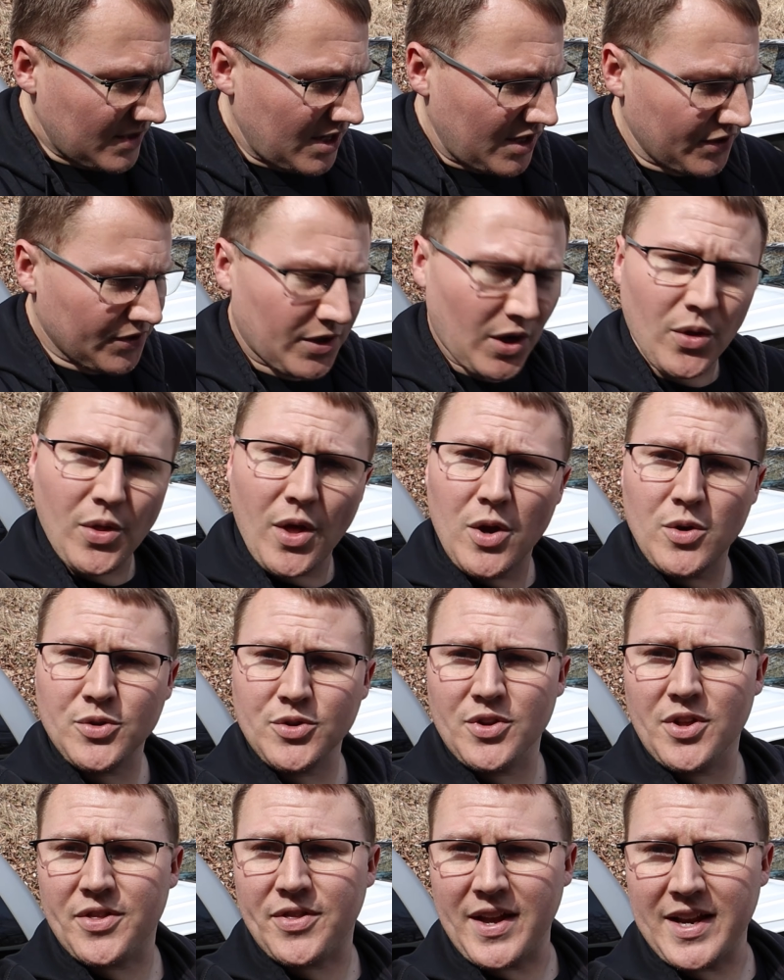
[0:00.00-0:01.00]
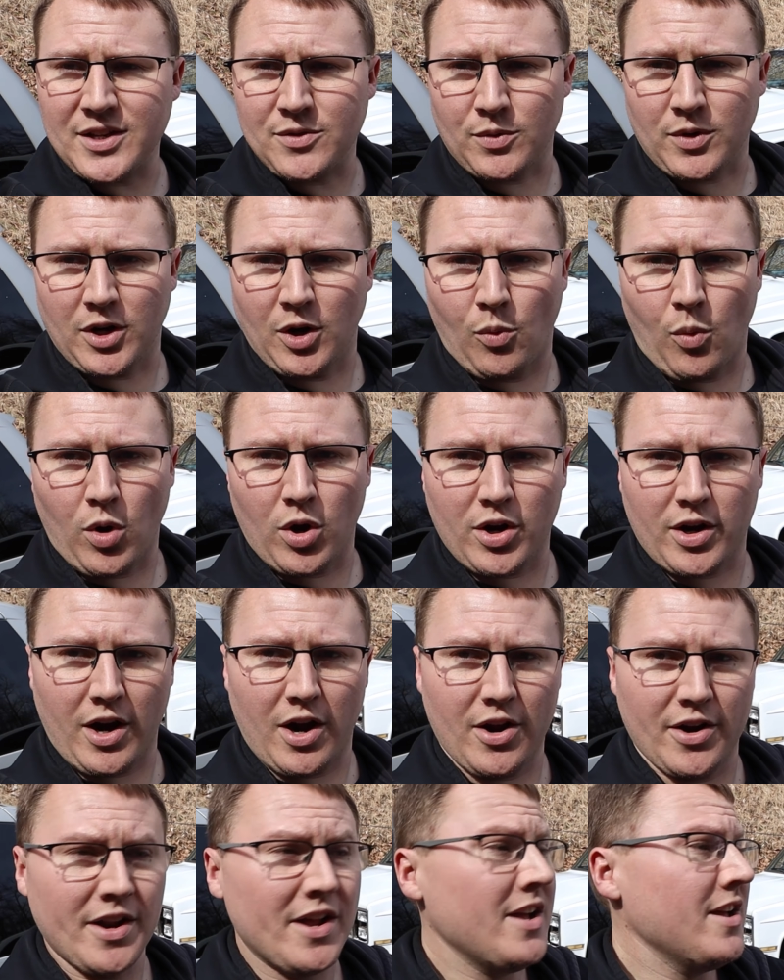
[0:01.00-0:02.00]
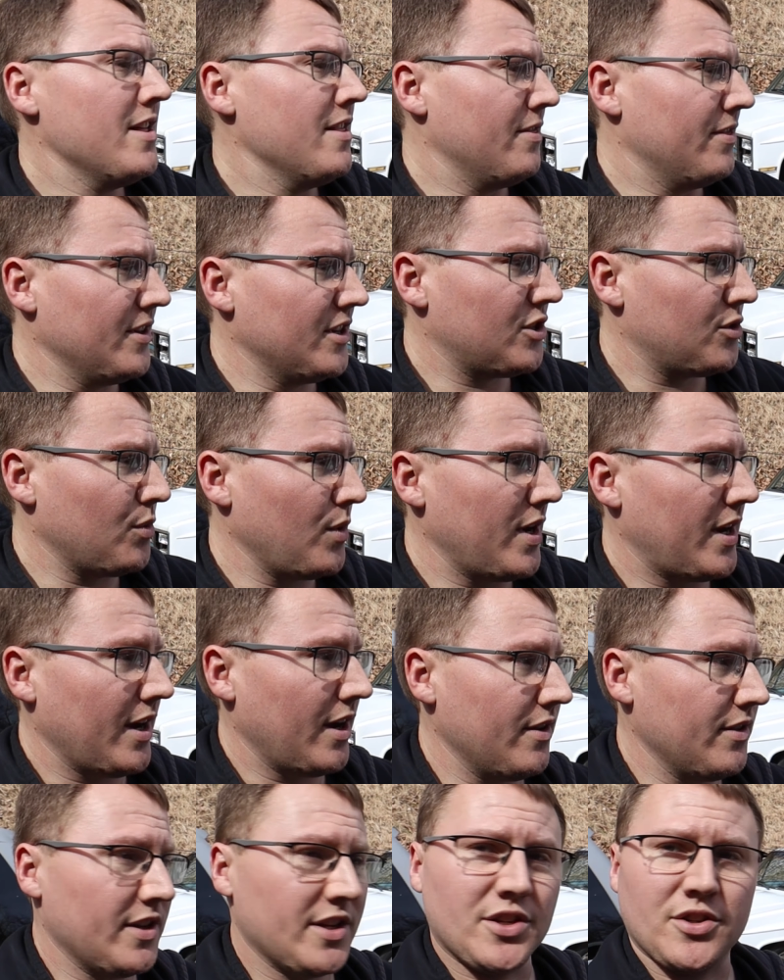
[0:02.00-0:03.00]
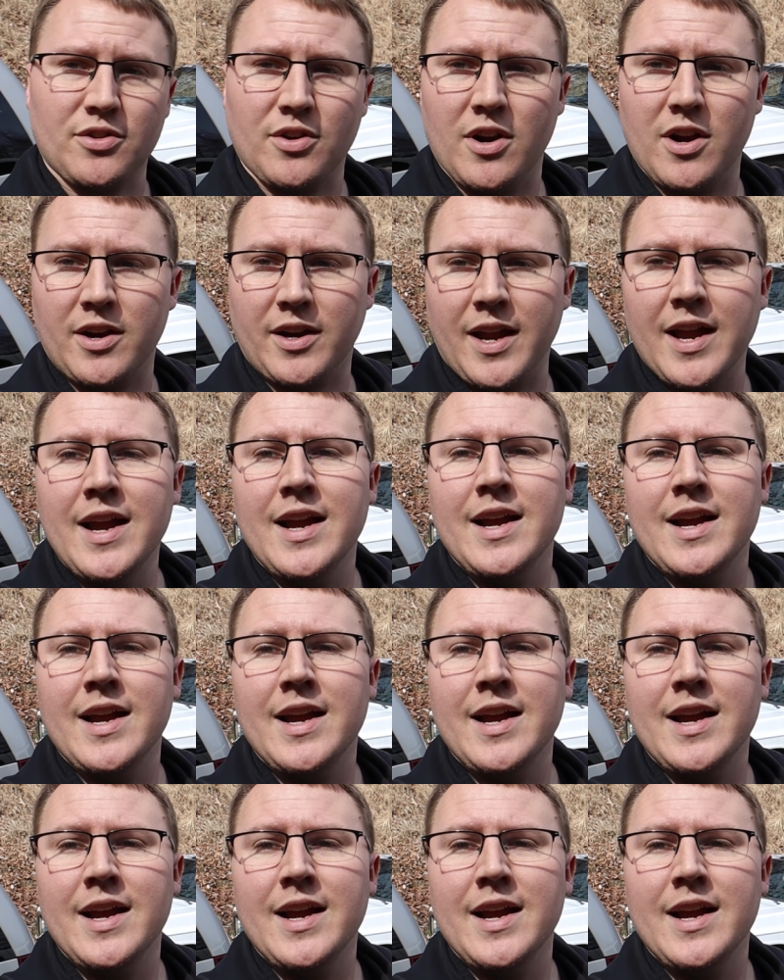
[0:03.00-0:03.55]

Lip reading: So those are the things we're going to work on this week on this truck.